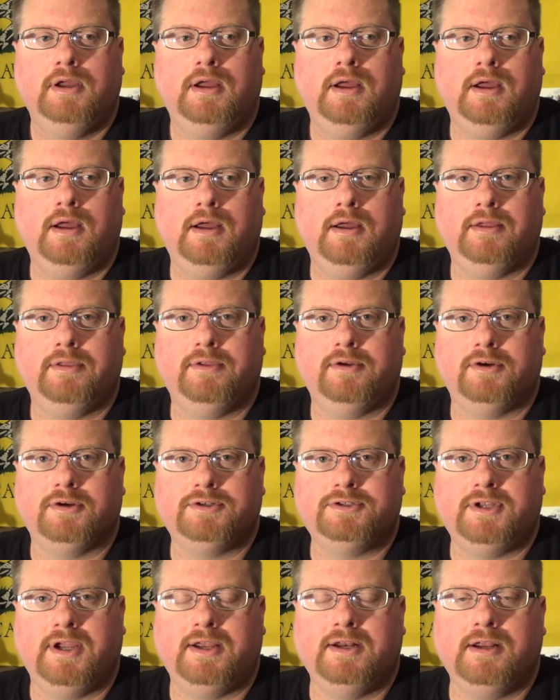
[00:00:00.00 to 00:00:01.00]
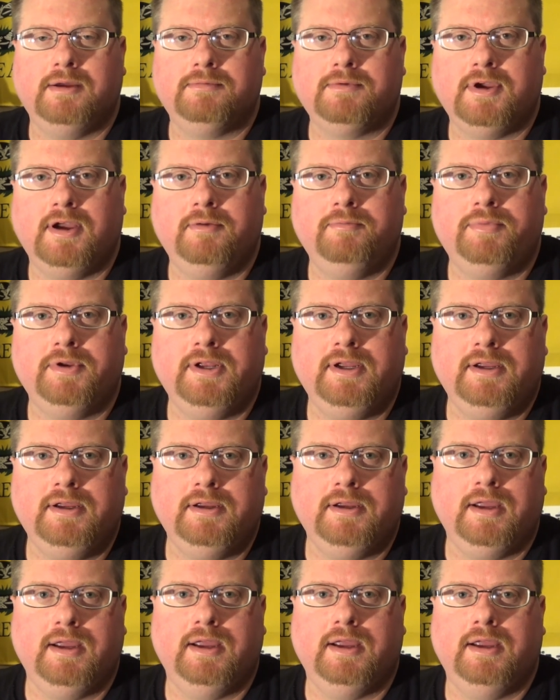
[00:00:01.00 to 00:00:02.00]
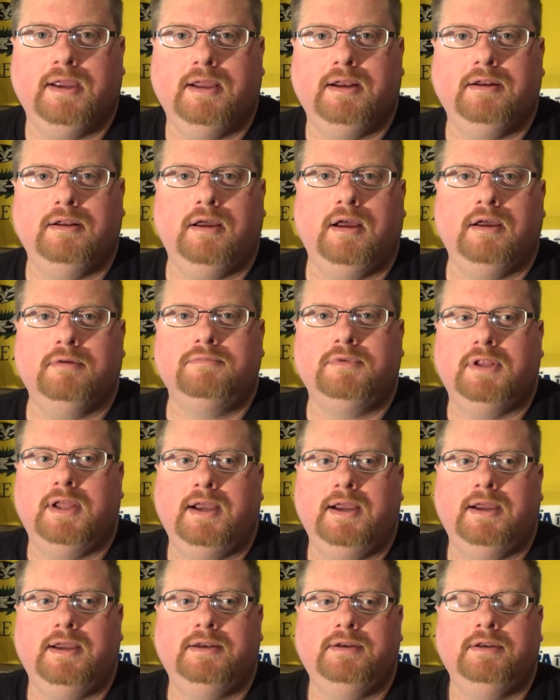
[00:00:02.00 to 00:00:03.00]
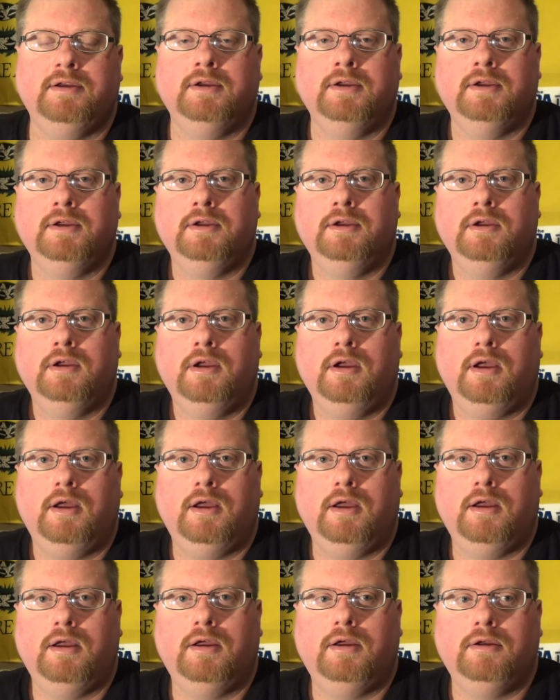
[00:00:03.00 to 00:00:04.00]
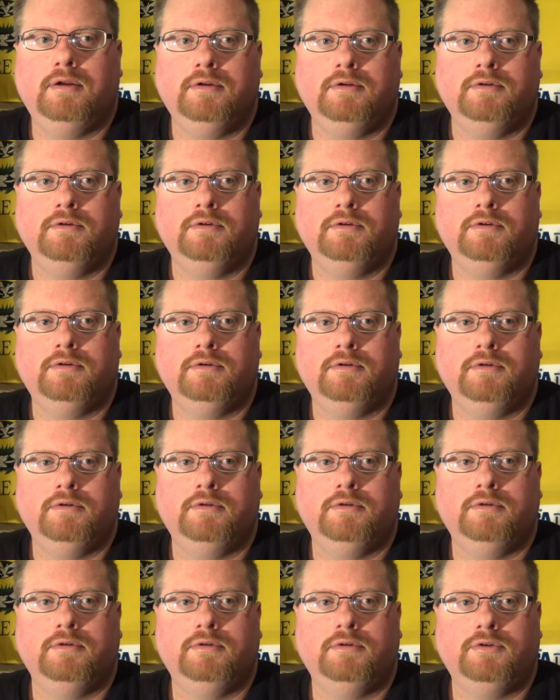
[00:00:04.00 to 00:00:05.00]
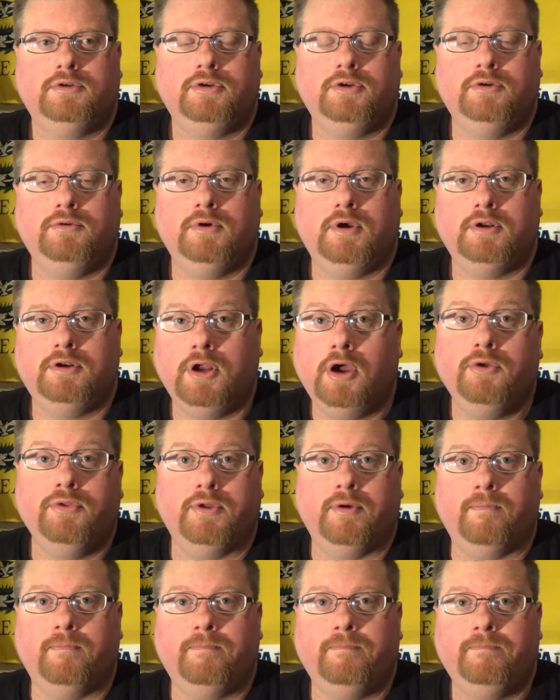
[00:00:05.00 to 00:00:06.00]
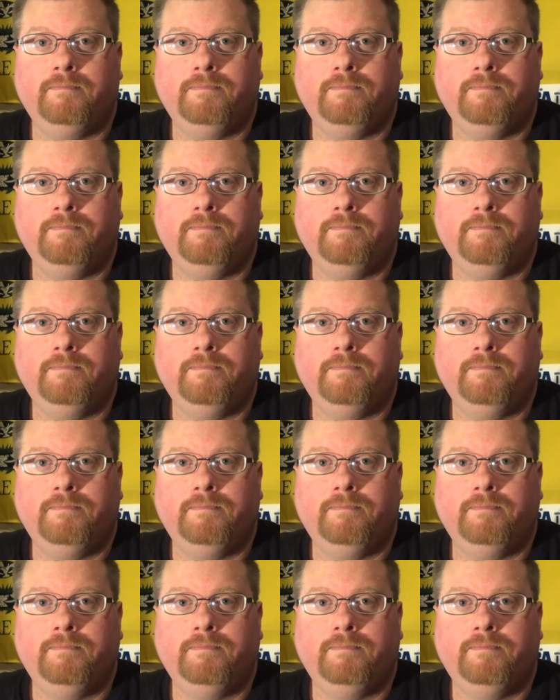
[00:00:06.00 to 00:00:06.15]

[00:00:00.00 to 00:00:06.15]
Uh, they're a stand up company, and I'm glad uh, to uh, know them.